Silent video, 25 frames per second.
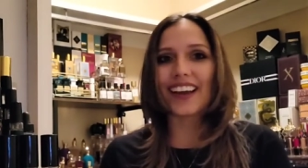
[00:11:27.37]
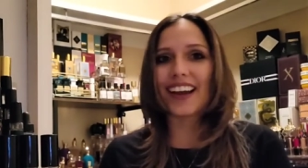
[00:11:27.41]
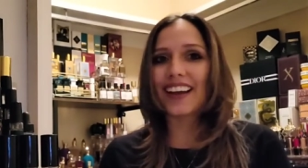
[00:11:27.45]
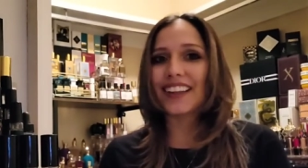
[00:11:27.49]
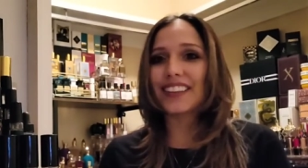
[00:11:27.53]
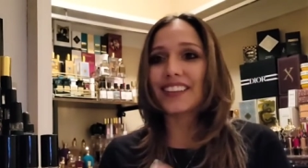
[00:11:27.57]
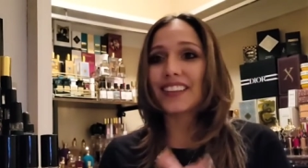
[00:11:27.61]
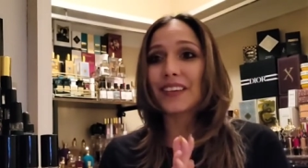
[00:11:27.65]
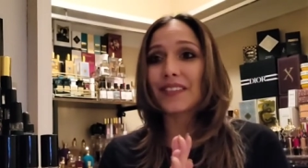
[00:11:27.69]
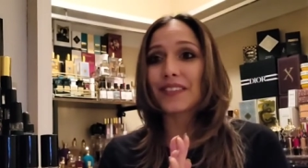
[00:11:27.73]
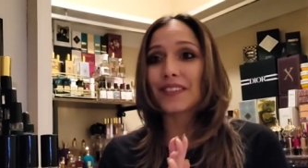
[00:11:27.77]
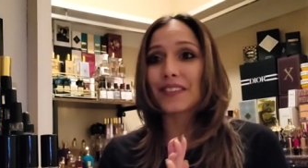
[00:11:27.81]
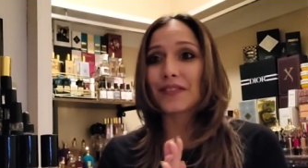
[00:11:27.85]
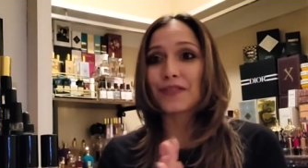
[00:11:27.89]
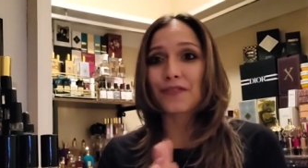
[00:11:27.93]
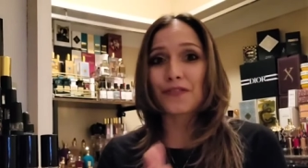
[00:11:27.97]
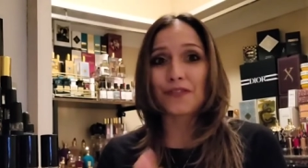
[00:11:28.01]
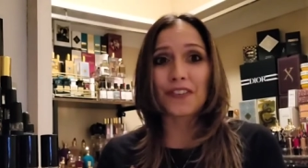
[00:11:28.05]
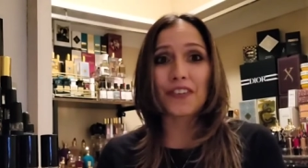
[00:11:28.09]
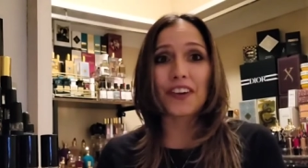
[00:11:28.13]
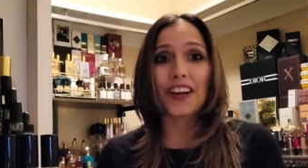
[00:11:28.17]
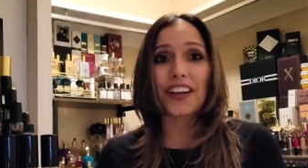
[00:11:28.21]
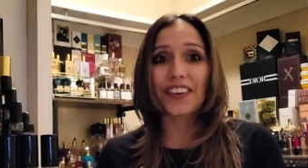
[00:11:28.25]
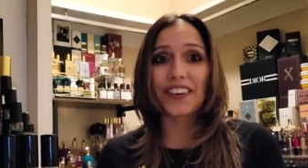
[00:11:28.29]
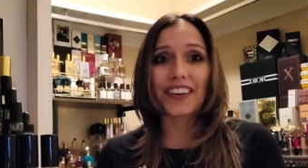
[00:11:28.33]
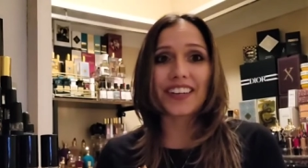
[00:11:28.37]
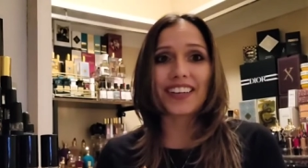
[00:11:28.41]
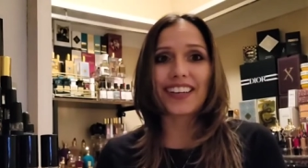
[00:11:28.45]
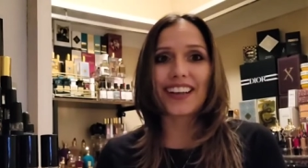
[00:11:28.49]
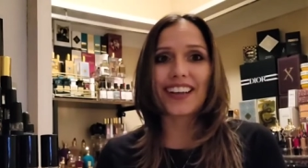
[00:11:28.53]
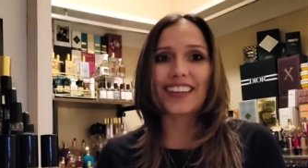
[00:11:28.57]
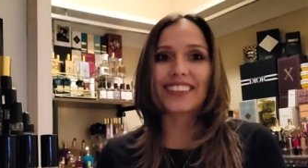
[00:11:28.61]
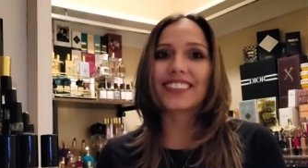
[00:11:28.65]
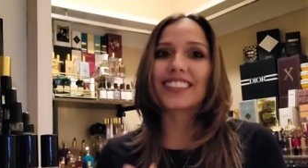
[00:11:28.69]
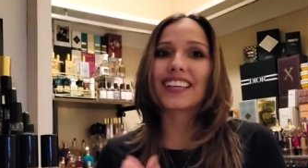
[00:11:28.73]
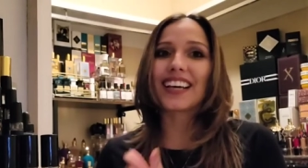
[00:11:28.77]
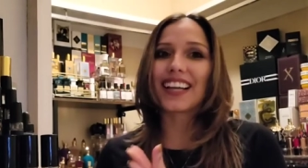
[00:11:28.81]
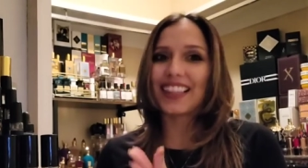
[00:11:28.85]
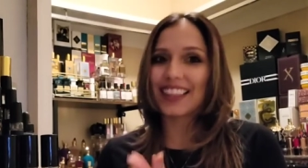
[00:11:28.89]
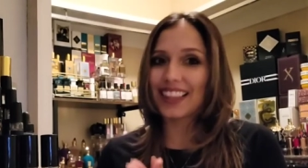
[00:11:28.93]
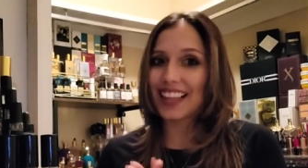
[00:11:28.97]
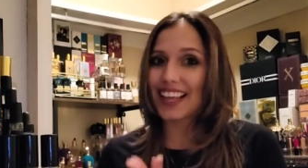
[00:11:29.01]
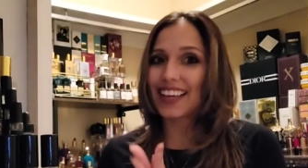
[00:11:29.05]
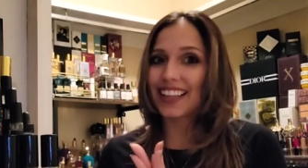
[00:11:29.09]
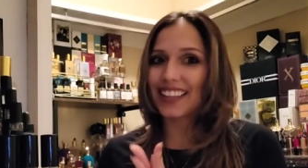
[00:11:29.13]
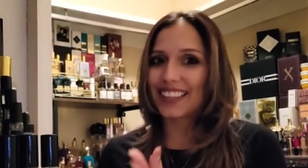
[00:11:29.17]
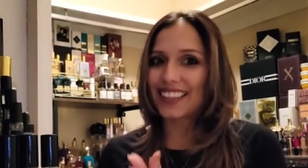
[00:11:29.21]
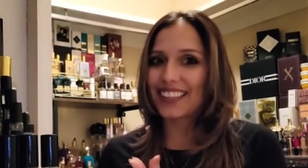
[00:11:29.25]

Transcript: I love fragrant days like